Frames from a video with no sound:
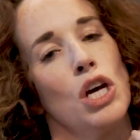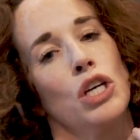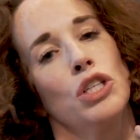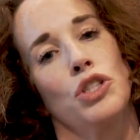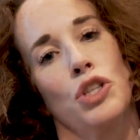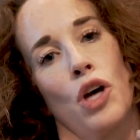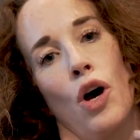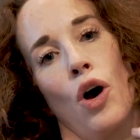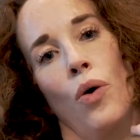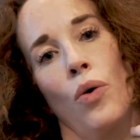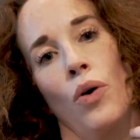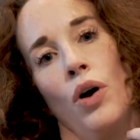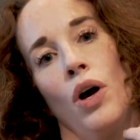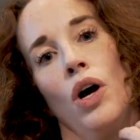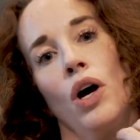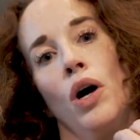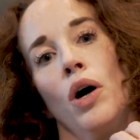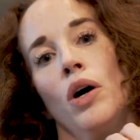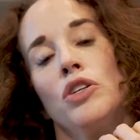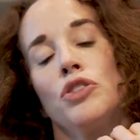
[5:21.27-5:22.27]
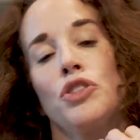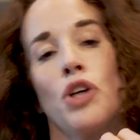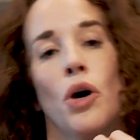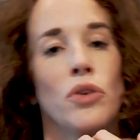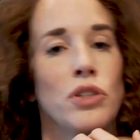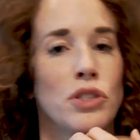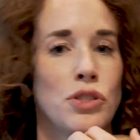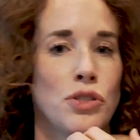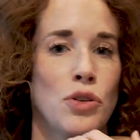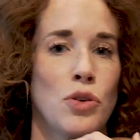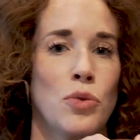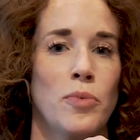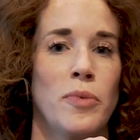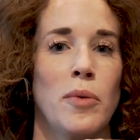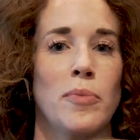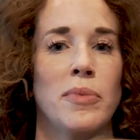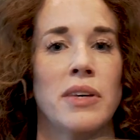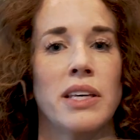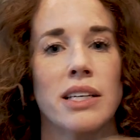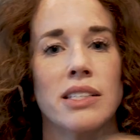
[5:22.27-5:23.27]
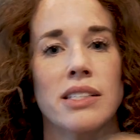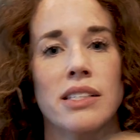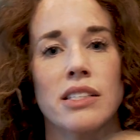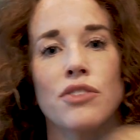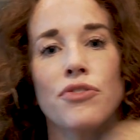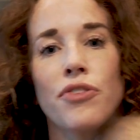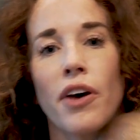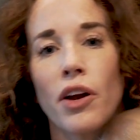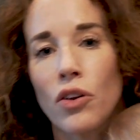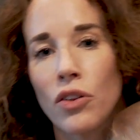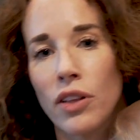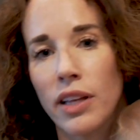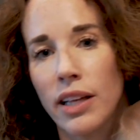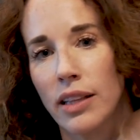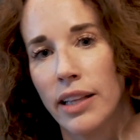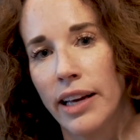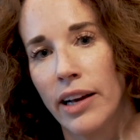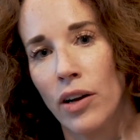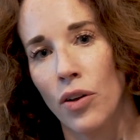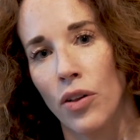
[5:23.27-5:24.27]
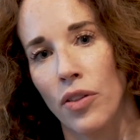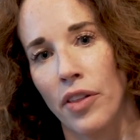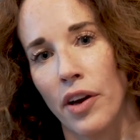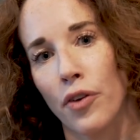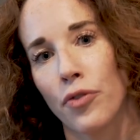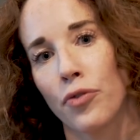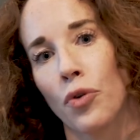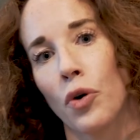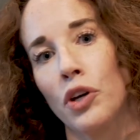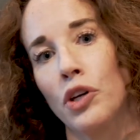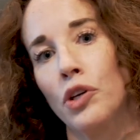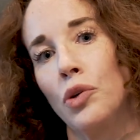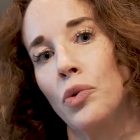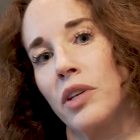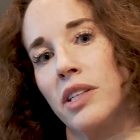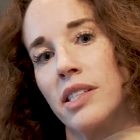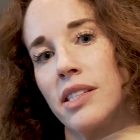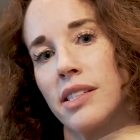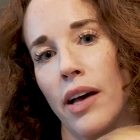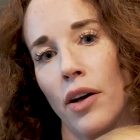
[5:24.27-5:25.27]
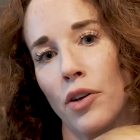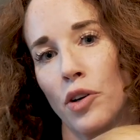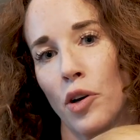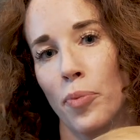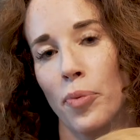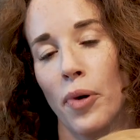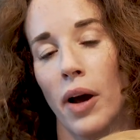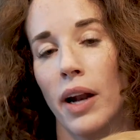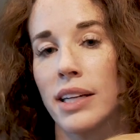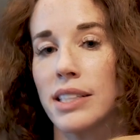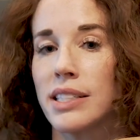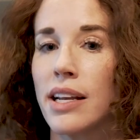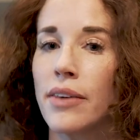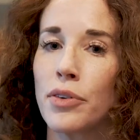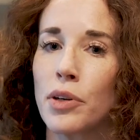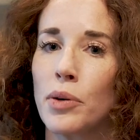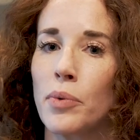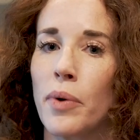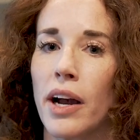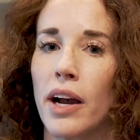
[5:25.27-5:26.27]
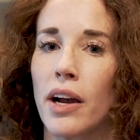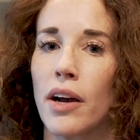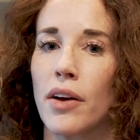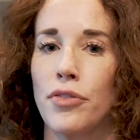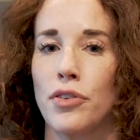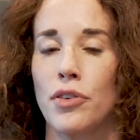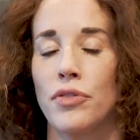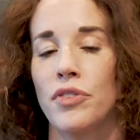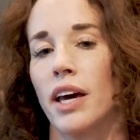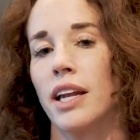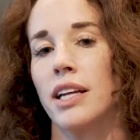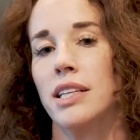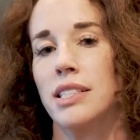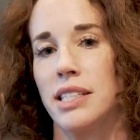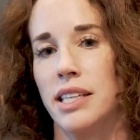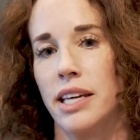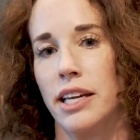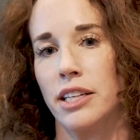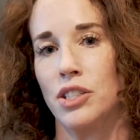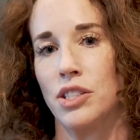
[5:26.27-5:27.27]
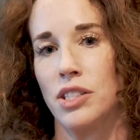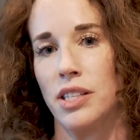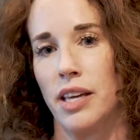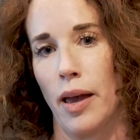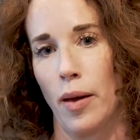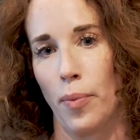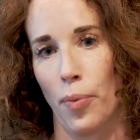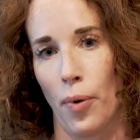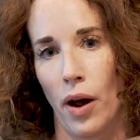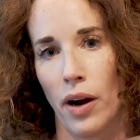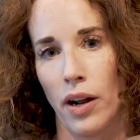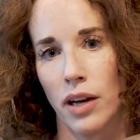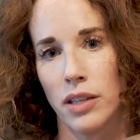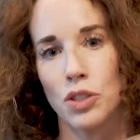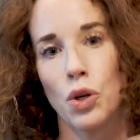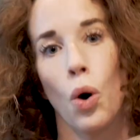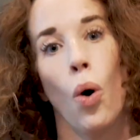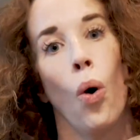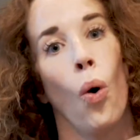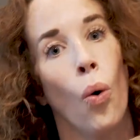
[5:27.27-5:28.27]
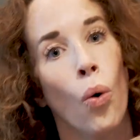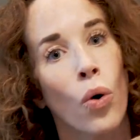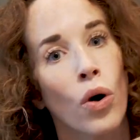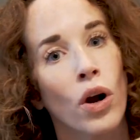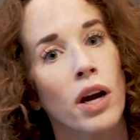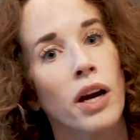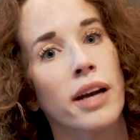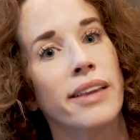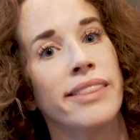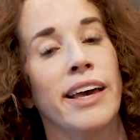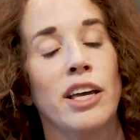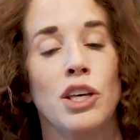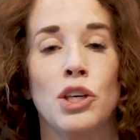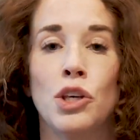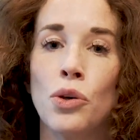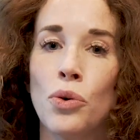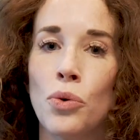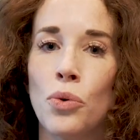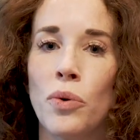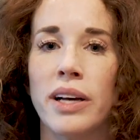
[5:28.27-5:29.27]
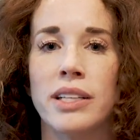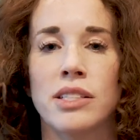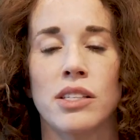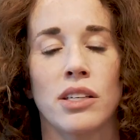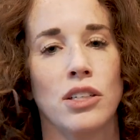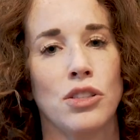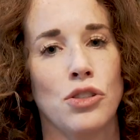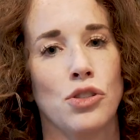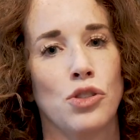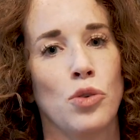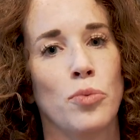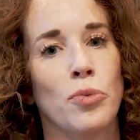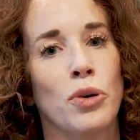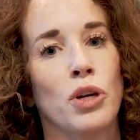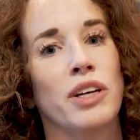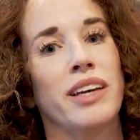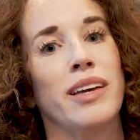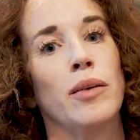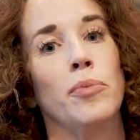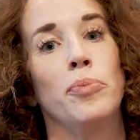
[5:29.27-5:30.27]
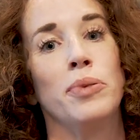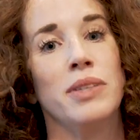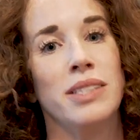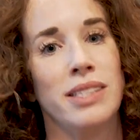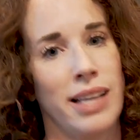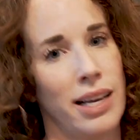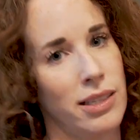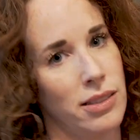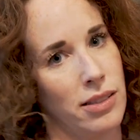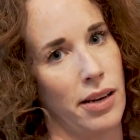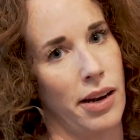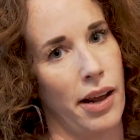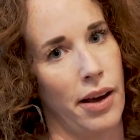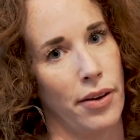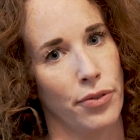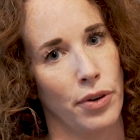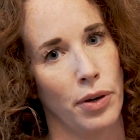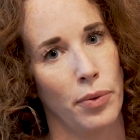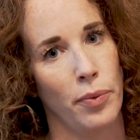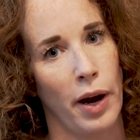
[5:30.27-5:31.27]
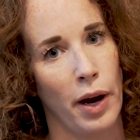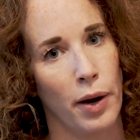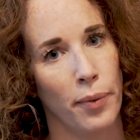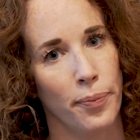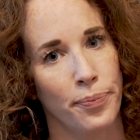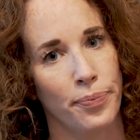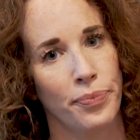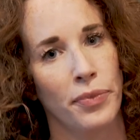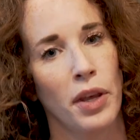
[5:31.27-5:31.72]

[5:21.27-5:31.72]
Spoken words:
So don't assume that because it's federally legal, therefore you can sell your product everywhere if you've got a THCA product, or that you as a consumer can possess it everywhere.